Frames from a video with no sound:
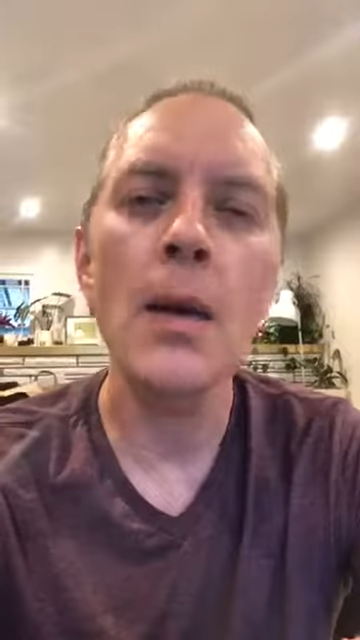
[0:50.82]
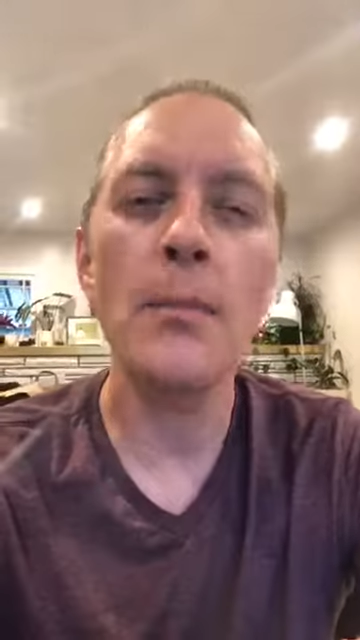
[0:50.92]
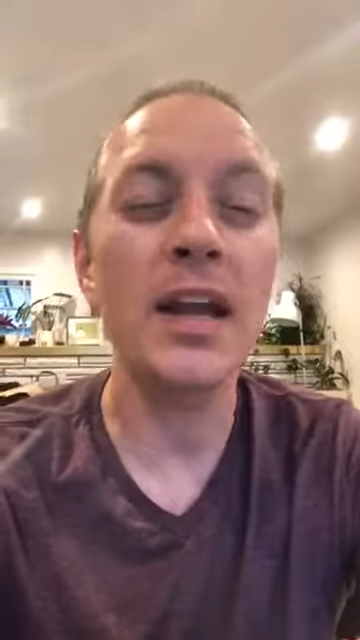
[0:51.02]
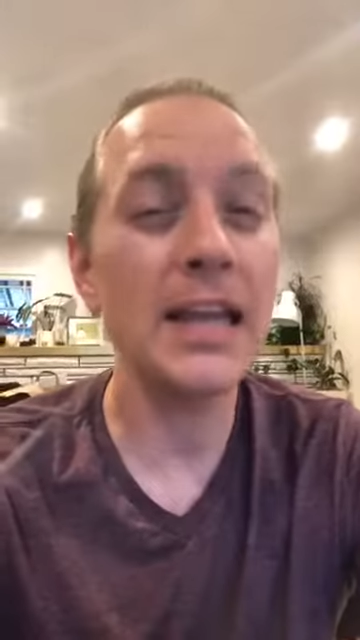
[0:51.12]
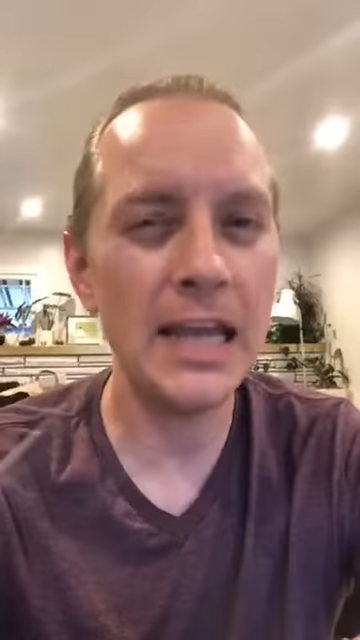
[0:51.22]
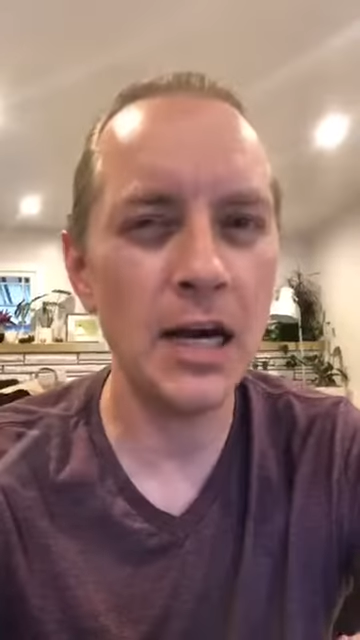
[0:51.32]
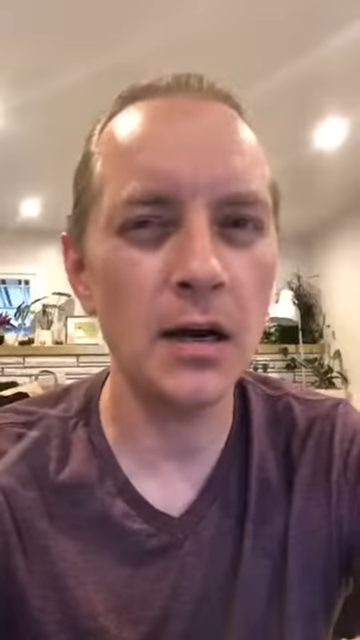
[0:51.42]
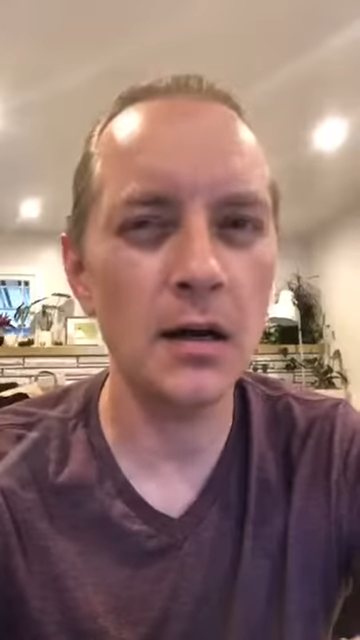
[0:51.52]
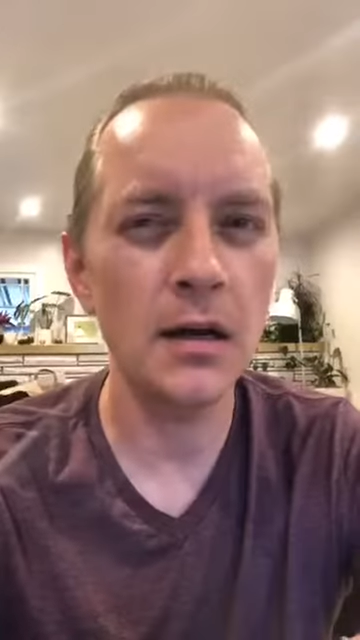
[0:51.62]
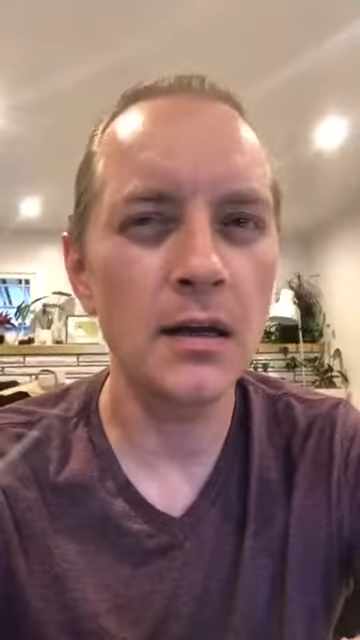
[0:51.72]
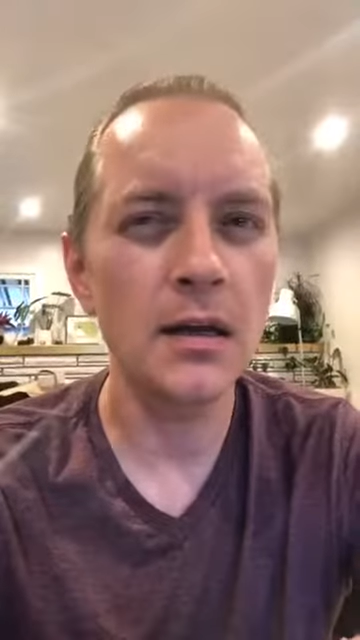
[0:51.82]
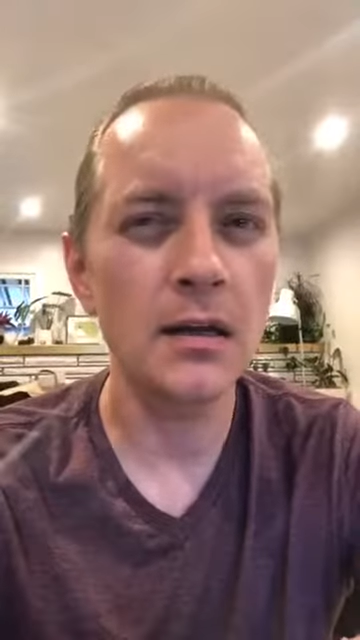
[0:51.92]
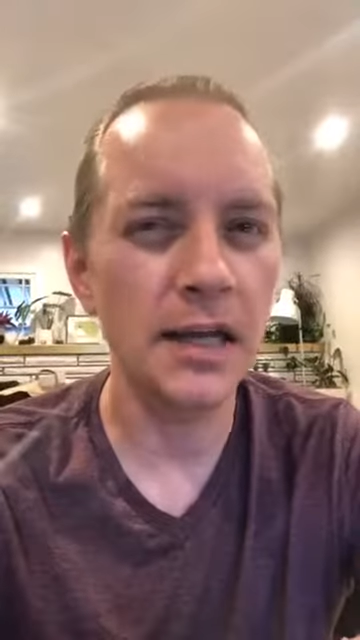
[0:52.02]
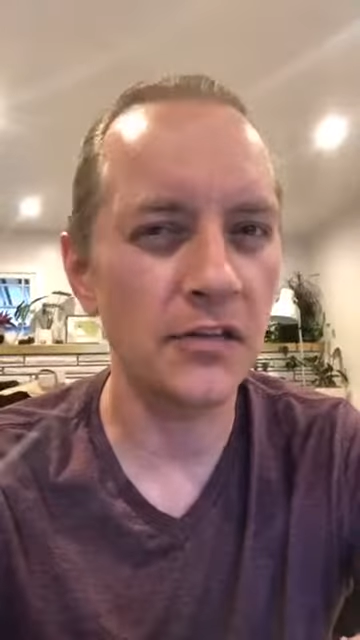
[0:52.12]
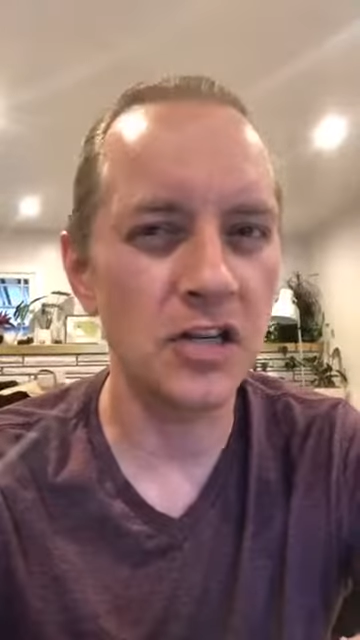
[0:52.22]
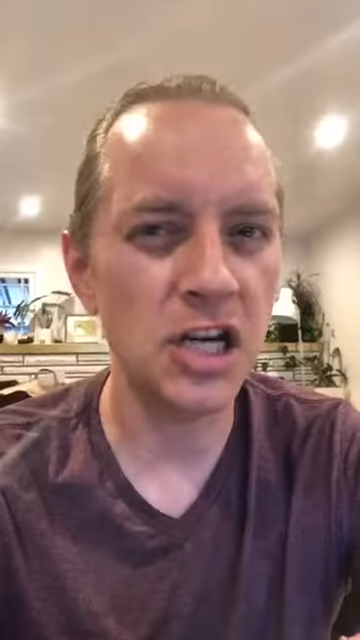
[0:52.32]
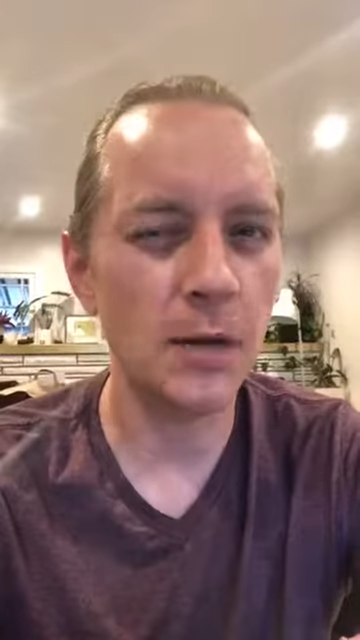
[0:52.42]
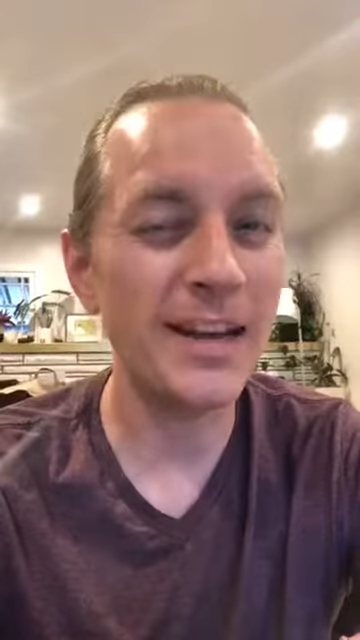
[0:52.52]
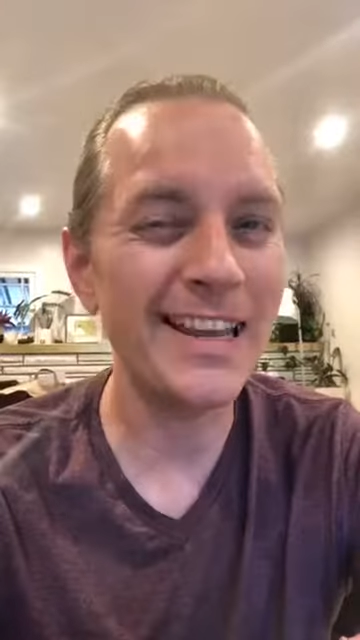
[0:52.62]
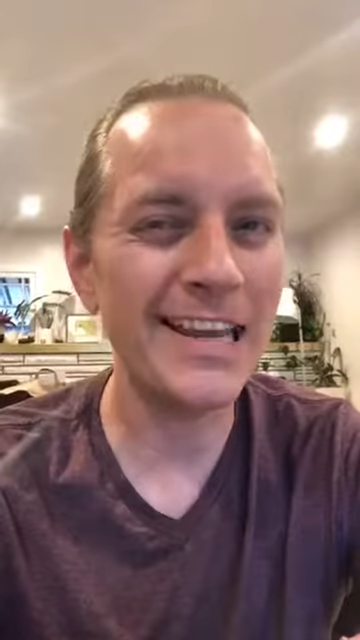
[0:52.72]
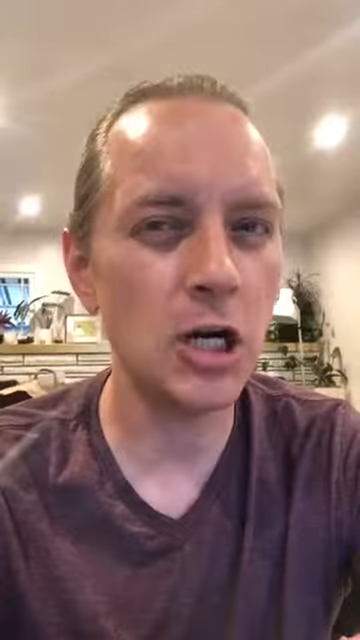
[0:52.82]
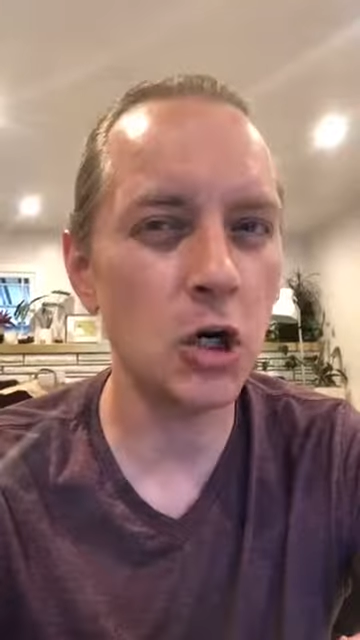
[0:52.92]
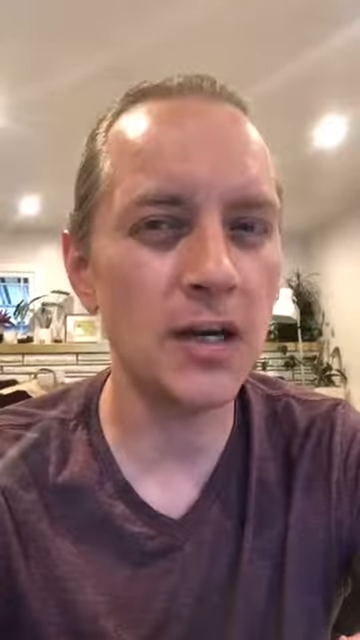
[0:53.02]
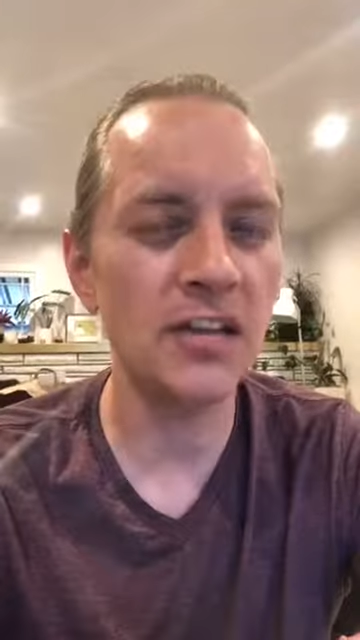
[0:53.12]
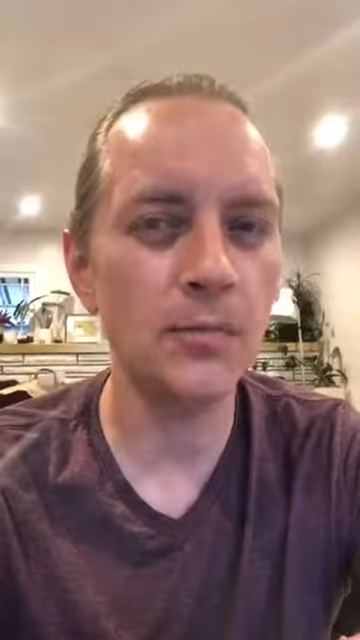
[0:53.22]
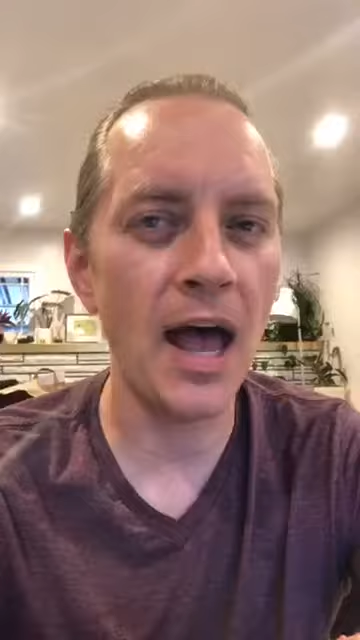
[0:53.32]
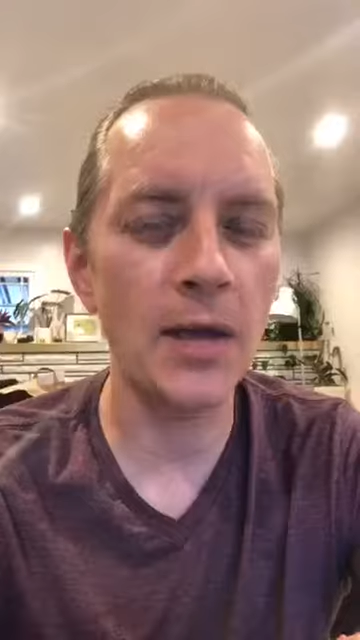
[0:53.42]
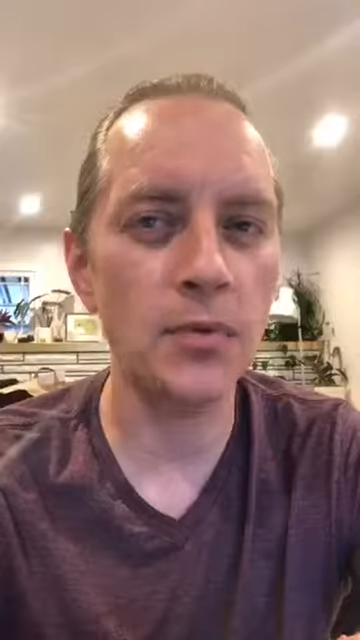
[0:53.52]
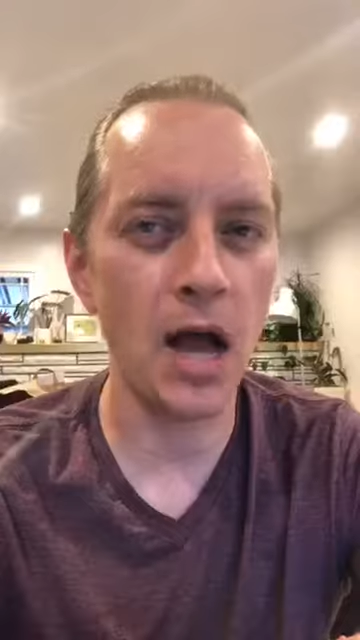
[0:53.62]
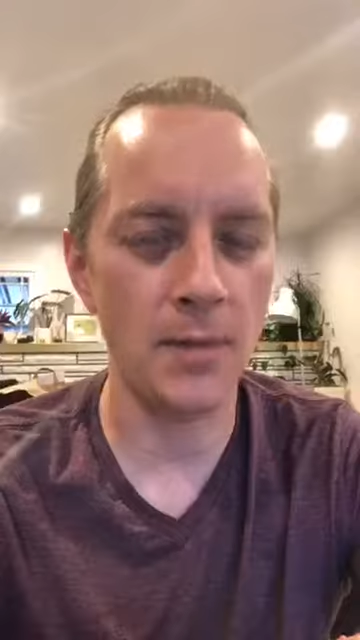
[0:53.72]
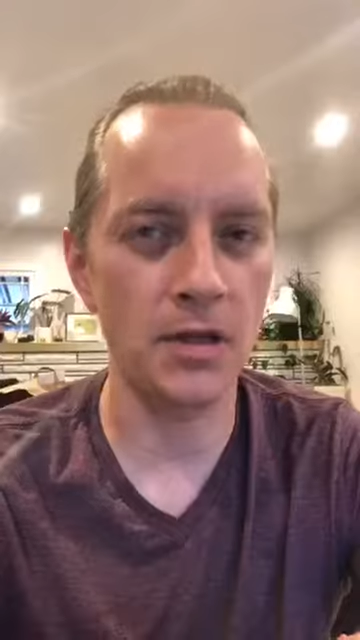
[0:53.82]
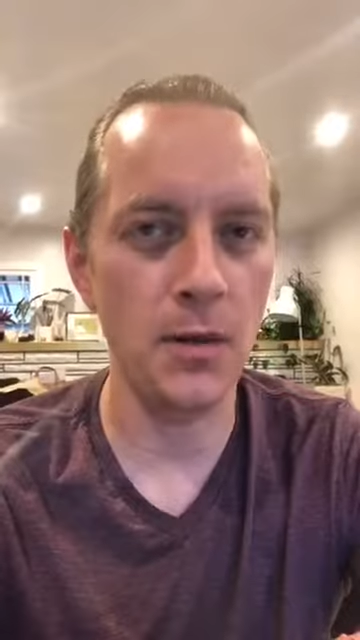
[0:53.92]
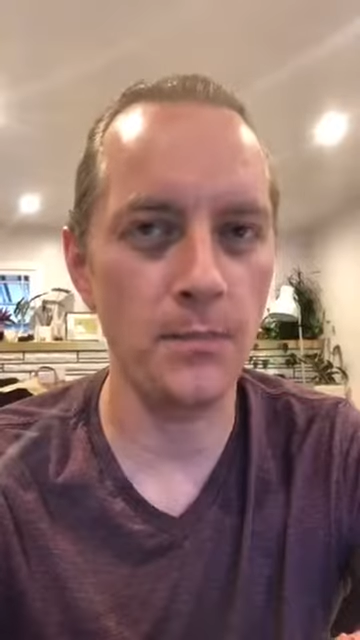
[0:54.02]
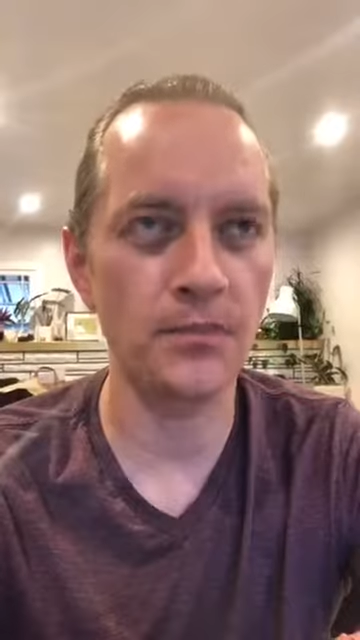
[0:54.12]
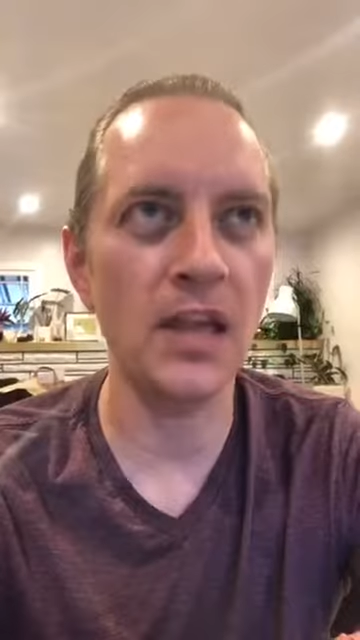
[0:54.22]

But here, ladies and gentlemen, here is my problem.